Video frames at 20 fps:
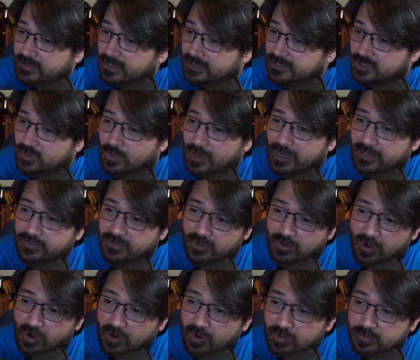they twined
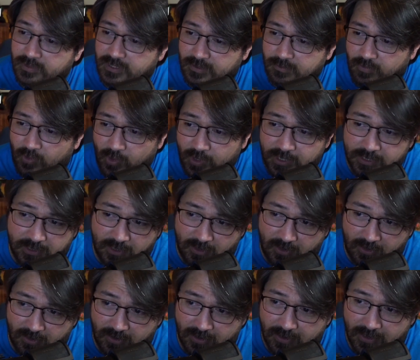their arms and pointed to
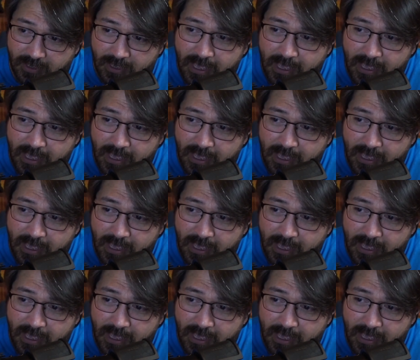her,